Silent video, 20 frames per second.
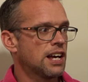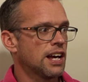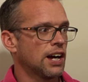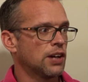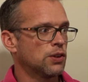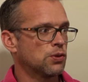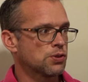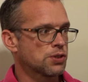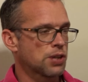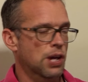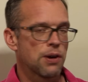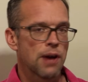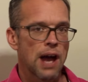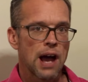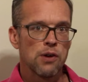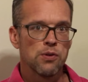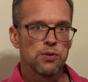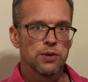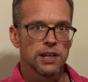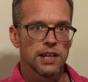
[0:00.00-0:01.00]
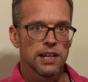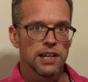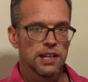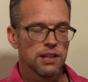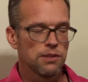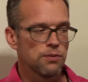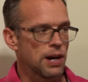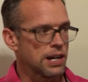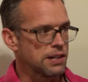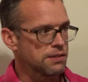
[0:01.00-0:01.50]
and also
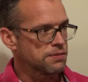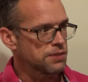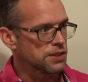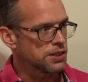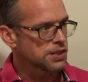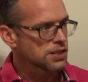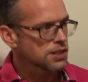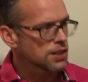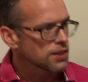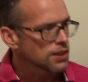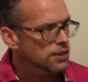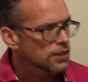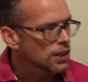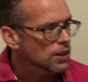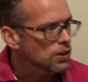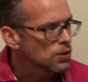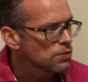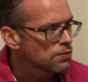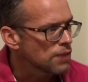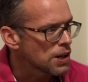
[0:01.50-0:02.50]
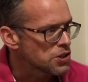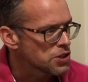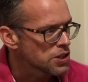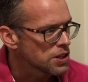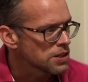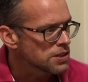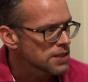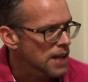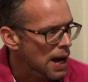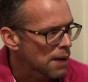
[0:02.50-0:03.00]
algae wafers. I think they're called
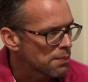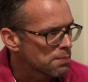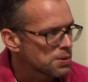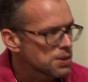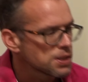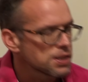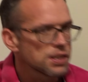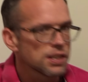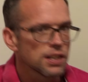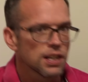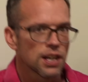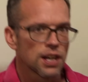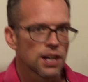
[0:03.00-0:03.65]
veggie tabs,